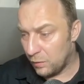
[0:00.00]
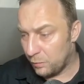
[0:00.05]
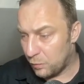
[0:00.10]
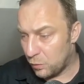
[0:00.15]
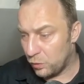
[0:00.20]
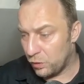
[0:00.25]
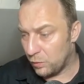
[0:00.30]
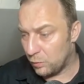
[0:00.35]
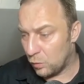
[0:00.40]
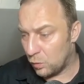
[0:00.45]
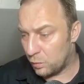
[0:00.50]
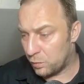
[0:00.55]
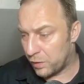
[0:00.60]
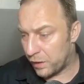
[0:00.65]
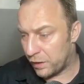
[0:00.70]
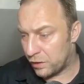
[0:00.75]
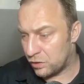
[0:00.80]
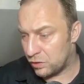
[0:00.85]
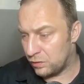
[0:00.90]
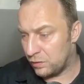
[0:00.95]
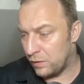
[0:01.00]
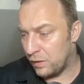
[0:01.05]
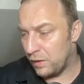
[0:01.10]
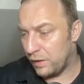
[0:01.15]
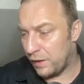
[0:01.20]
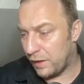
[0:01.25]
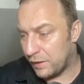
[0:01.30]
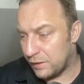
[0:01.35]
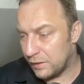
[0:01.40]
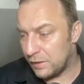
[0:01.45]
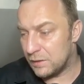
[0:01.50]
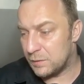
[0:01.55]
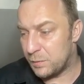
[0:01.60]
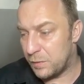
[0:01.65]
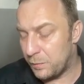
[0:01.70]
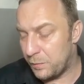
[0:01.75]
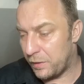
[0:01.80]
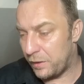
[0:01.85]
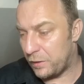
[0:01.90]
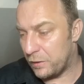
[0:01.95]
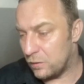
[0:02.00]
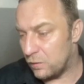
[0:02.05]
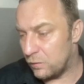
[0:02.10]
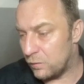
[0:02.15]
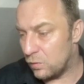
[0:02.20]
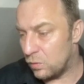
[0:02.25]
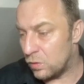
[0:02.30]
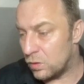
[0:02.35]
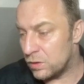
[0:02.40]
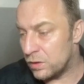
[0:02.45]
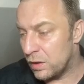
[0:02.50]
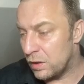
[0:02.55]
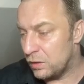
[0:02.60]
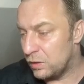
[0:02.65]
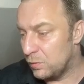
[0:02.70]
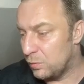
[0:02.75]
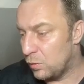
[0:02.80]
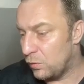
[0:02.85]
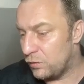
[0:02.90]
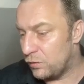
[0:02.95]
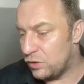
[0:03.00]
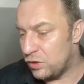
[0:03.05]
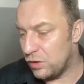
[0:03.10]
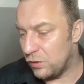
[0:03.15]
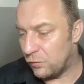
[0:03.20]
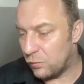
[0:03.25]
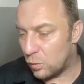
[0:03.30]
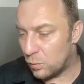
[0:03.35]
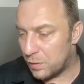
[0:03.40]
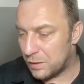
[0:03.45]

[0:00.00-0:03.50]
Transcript: putting more pressure and is preparing, of course, the move g4.